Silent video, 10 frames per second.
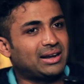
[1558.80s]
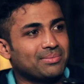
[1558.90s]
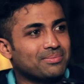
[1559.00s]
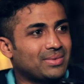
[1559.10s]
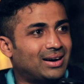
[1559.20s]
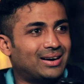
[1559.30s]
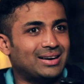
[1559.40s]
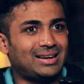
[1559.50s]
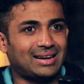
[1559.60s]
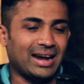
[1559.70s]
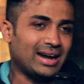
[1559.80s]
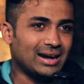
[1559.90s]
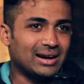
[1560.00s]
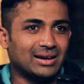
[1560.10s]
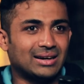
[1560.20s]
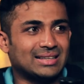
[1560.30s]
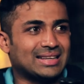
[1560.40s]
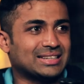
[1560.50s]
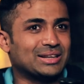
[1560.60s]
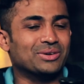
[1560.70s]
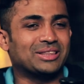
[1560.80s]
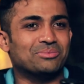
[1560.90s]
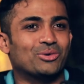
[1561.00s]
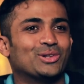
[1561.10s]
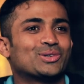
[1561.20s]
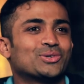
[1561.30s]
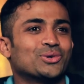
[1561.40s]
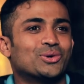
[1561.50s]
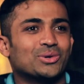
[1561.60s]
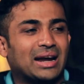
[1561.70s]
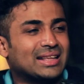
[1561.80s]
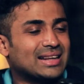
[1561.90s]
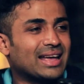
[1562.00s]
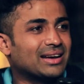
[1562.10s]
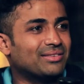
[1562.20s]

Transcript: met him, trained a session with him also, so that is like